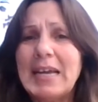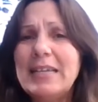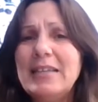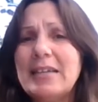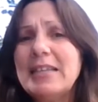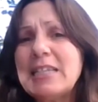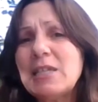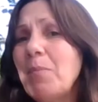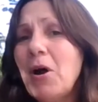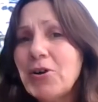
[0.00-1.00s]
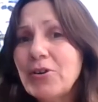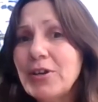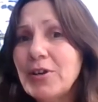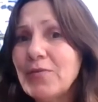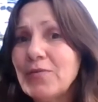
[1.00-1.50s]
And that's part
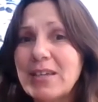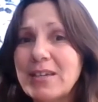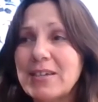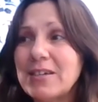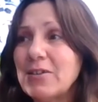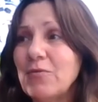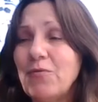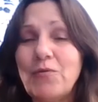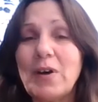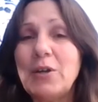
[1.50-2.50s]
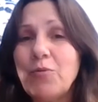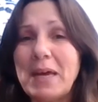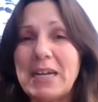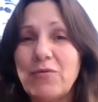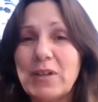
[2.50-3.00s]
of the fun of
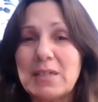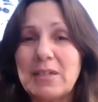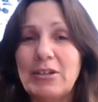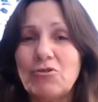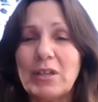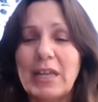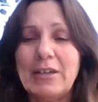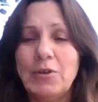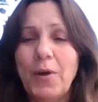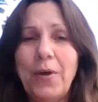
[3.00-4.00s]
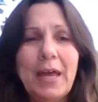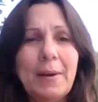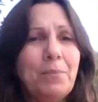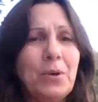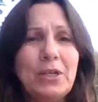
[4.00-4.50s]
manifestation, that you
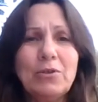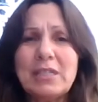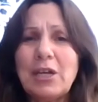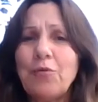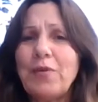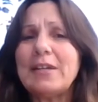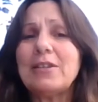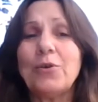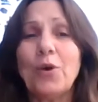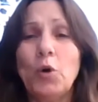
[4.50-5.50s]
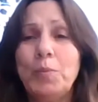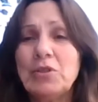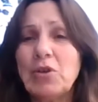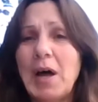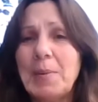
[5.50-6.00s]
put yourself out there
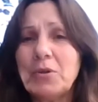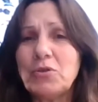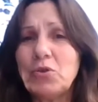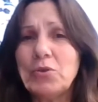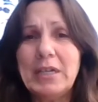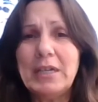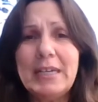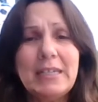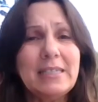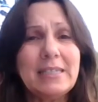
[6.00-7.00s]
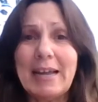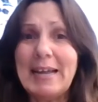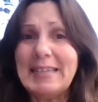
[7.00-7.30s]
open to opportunities